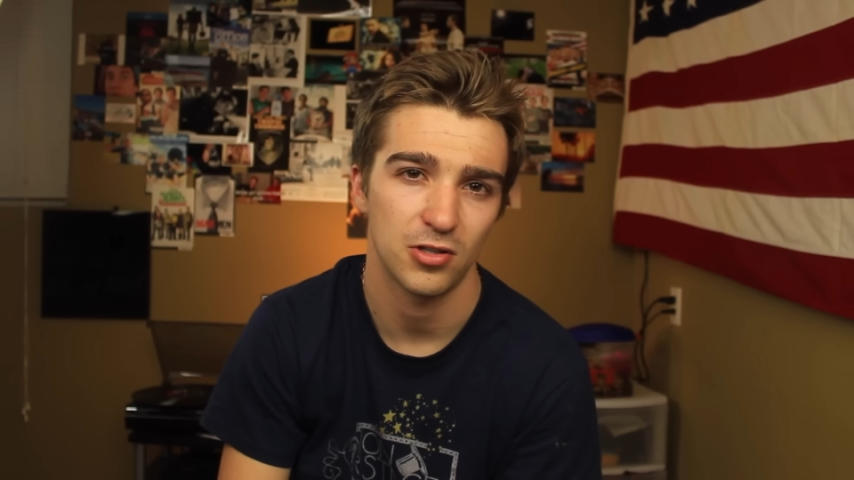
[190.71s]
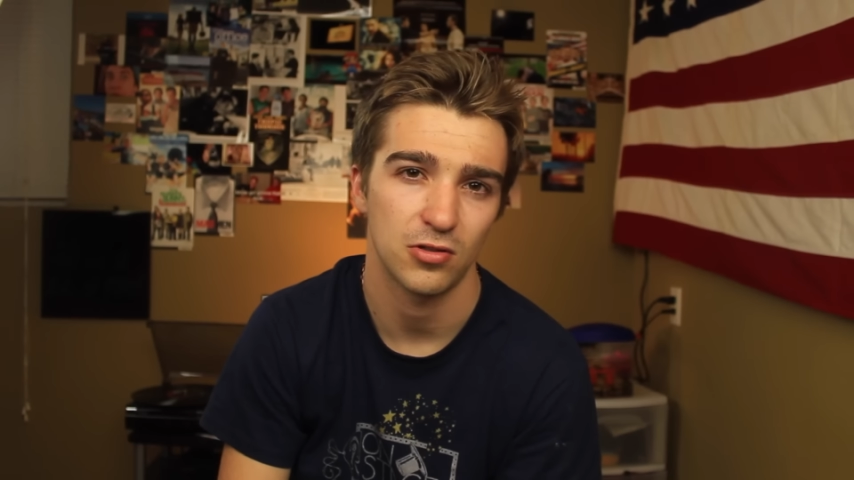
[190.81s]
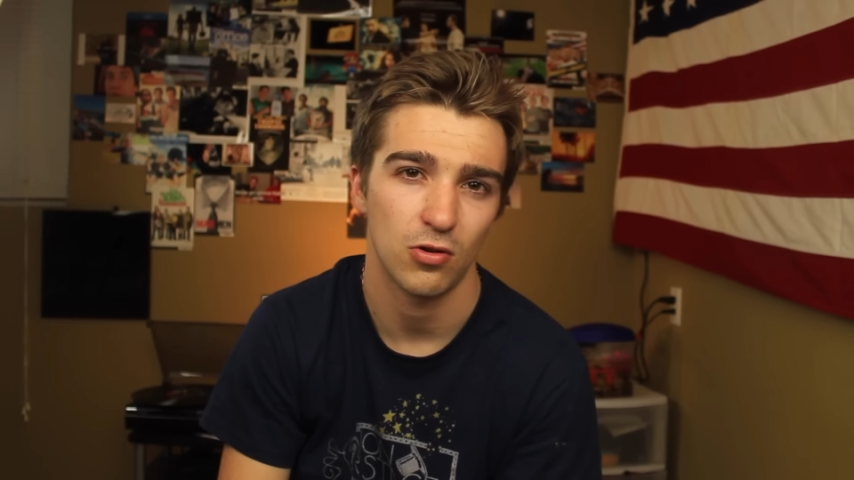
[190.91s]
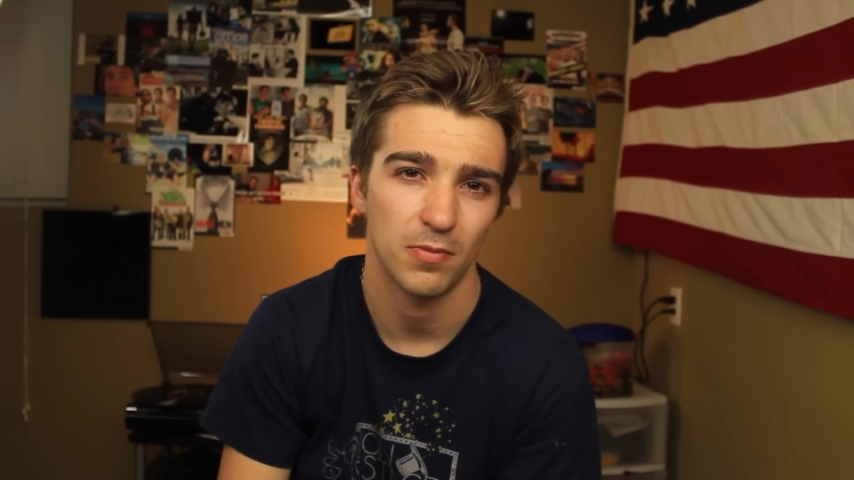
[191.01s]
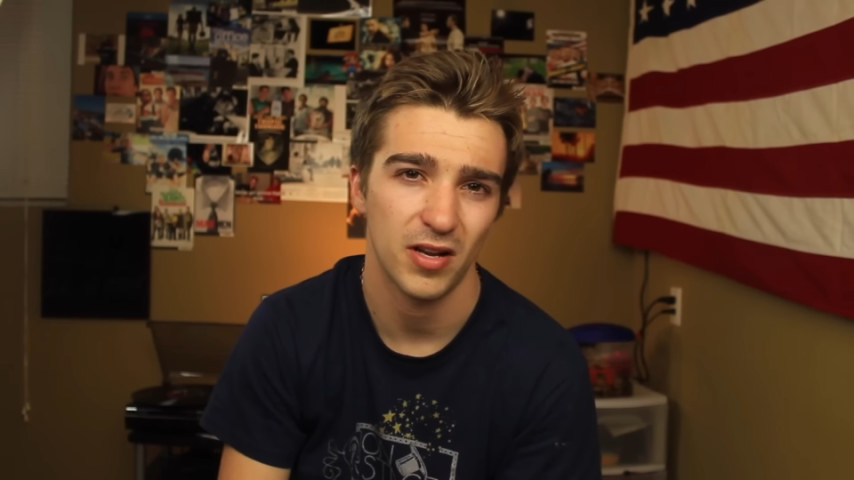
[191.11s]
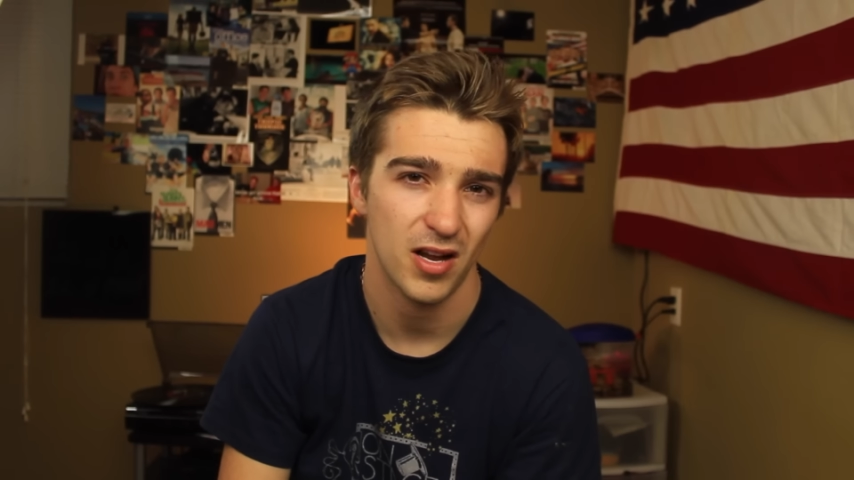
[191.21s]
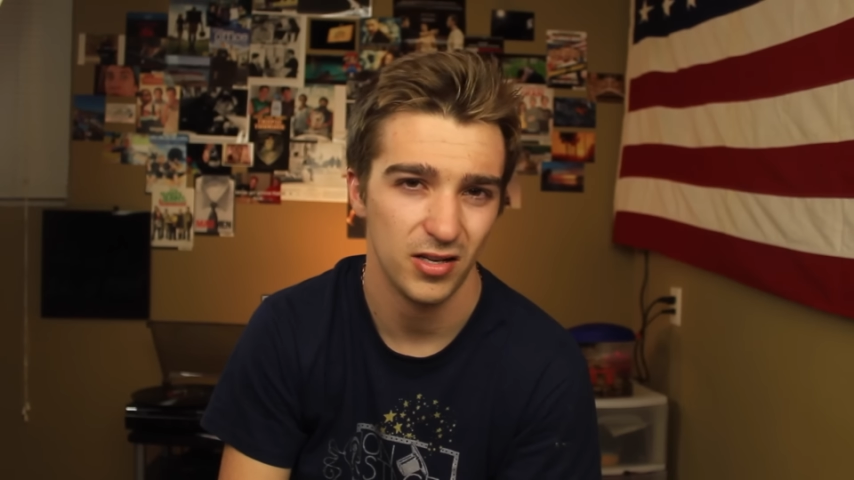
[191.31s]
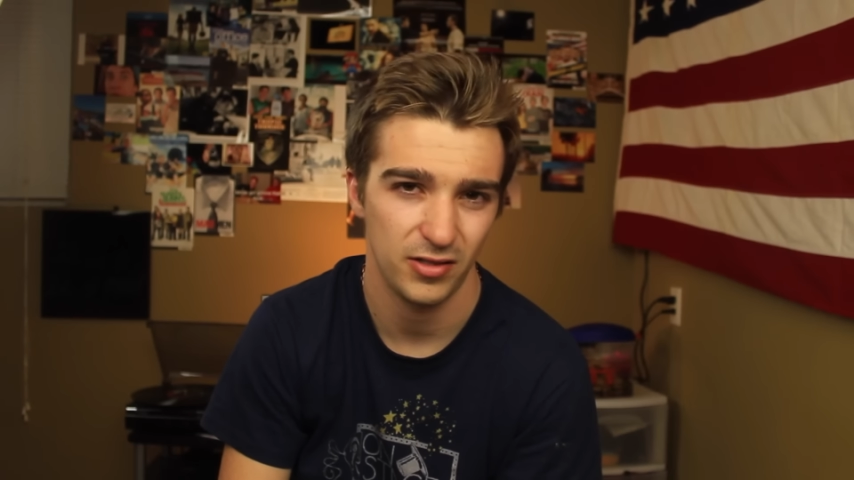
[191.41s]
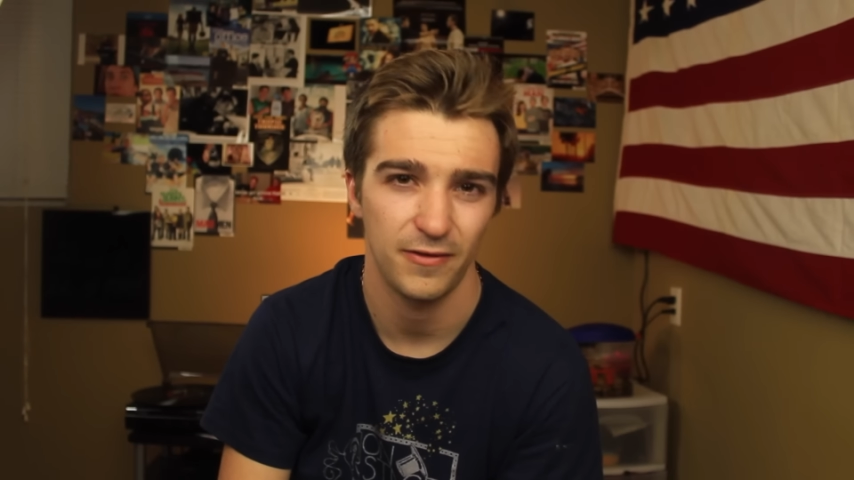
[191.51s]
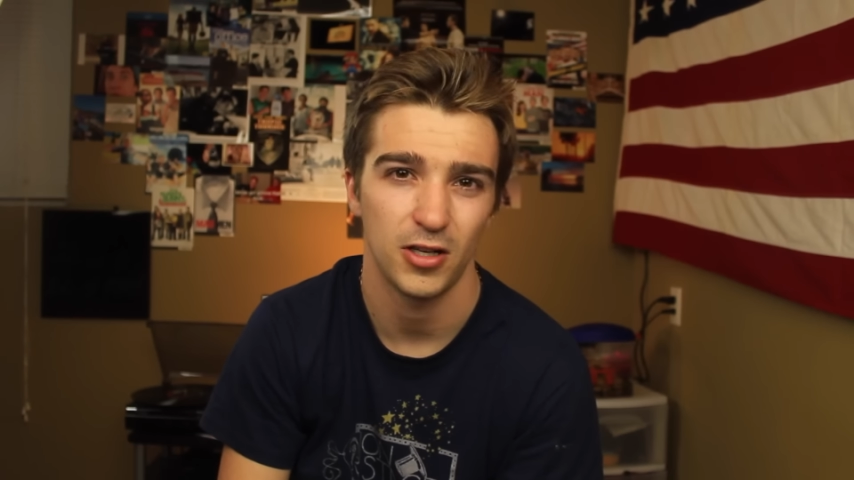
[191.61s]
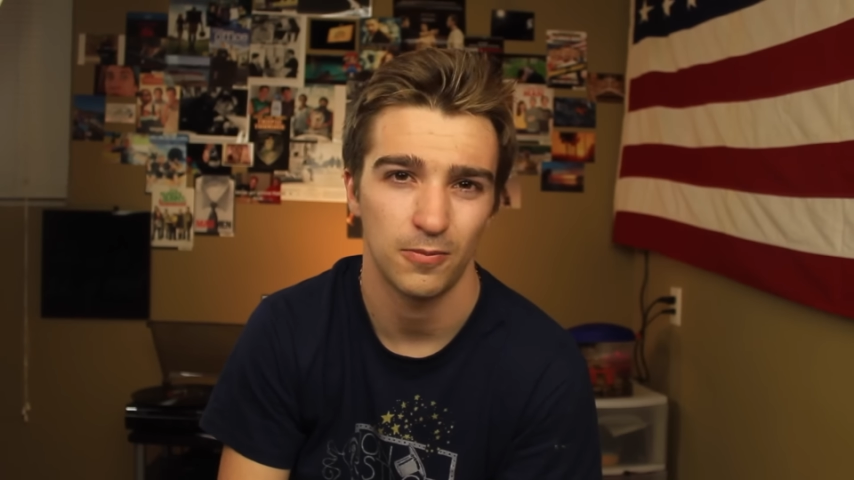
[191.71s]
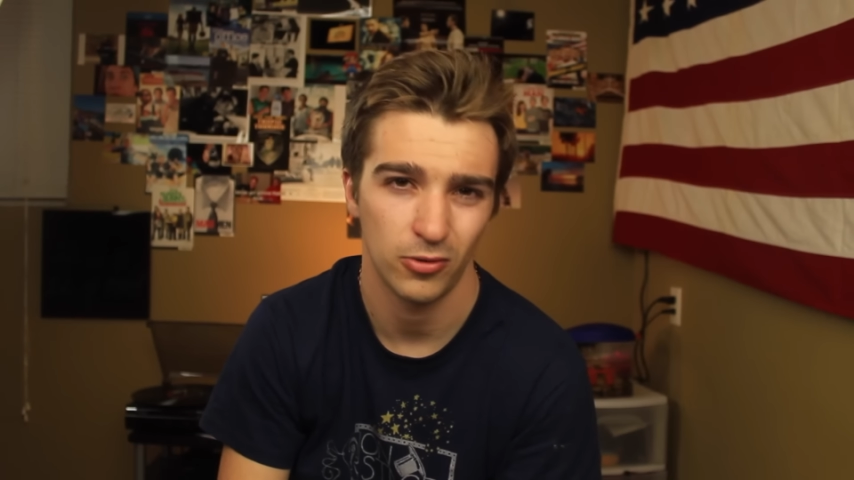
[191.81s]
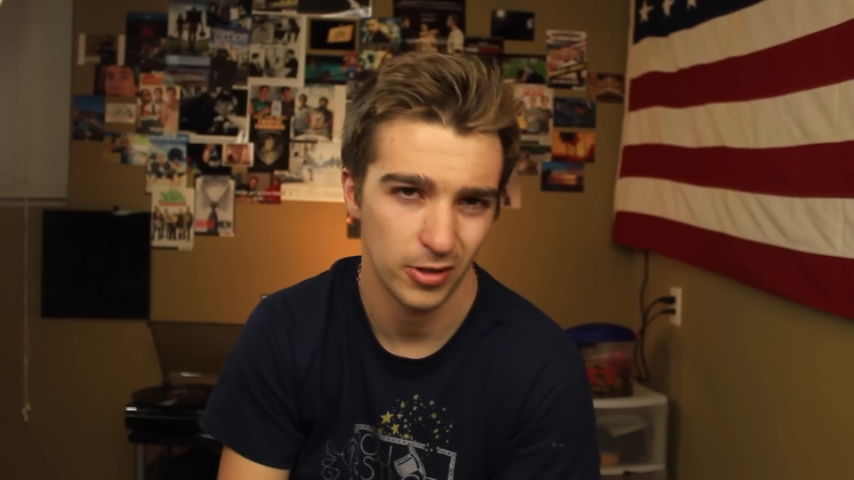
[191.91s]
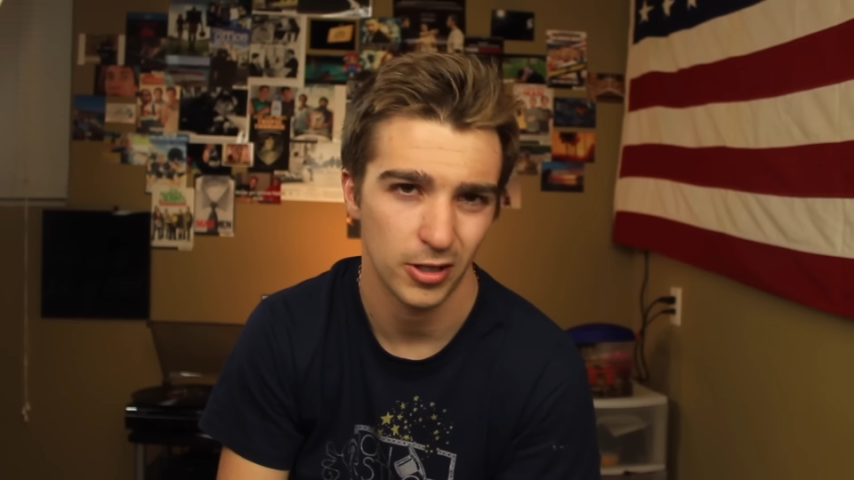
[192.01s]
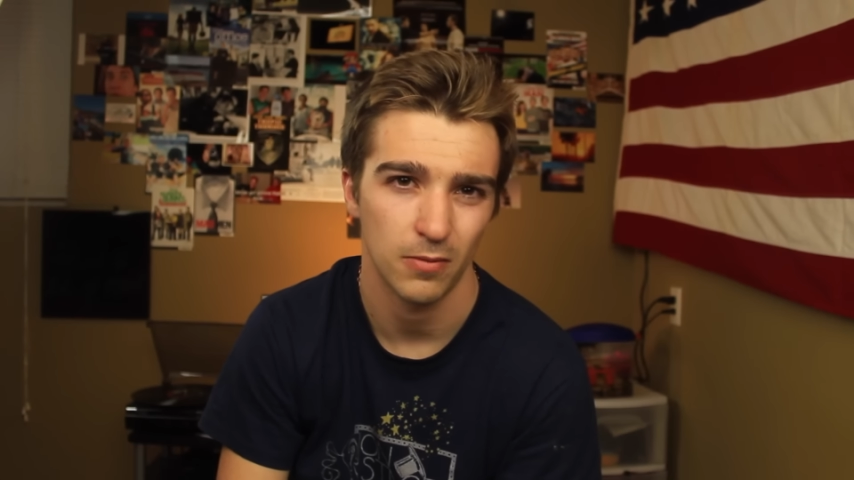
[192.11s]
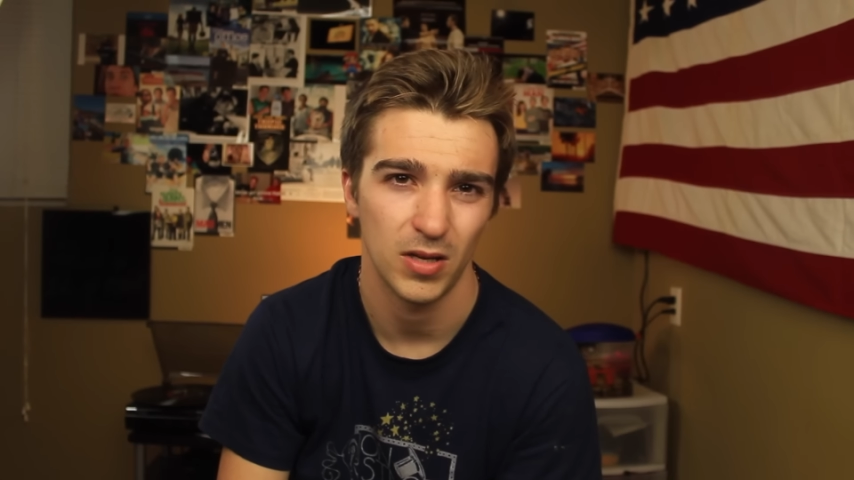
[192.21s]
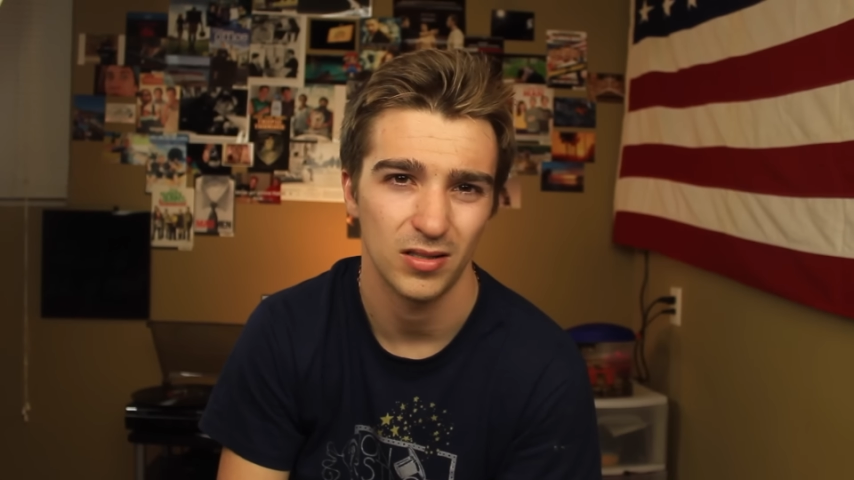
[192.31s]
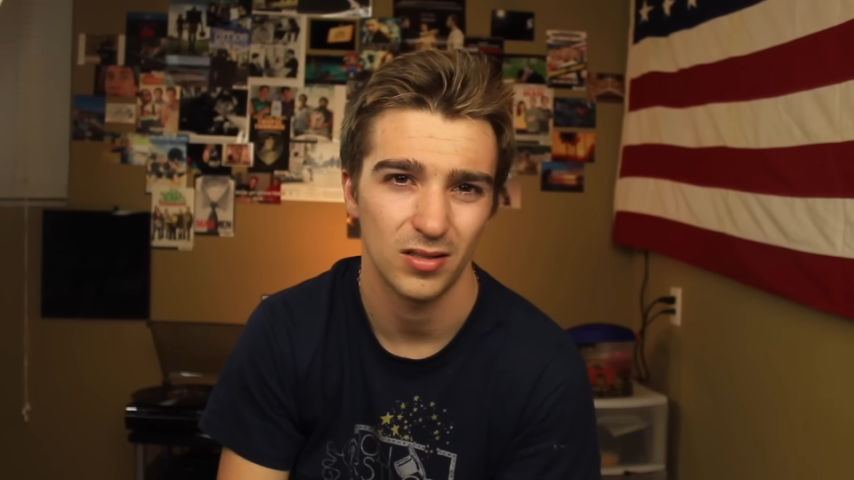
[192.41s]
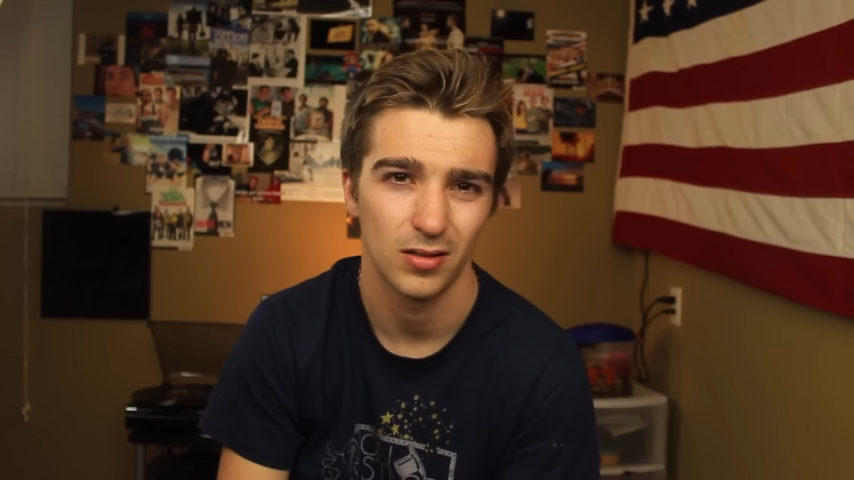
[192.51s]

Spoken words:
so I'm kind of in a predicament.